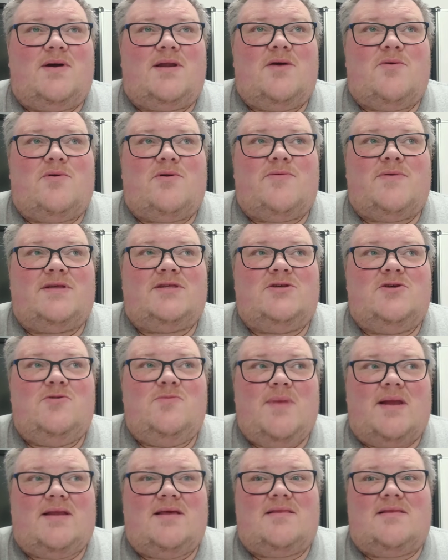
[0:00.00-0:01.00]
I don't want to read too
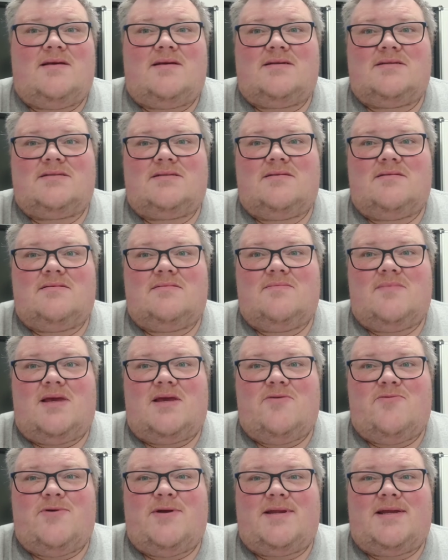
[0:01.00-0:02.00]
many things that
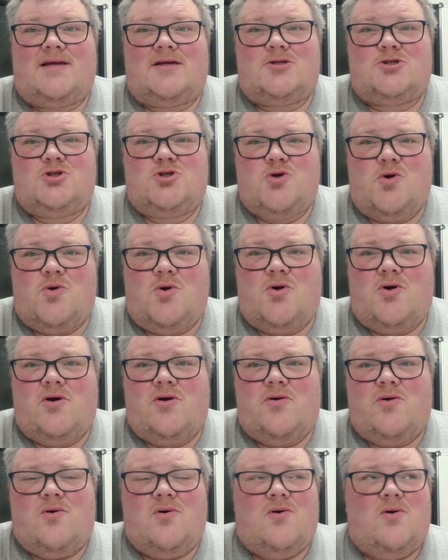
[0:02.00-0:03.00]
make reading a
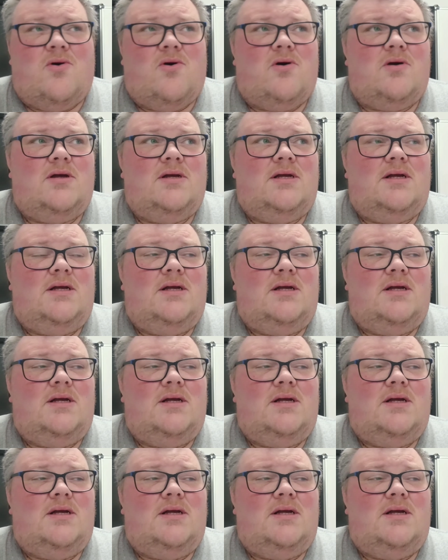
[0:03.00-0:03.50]
chore or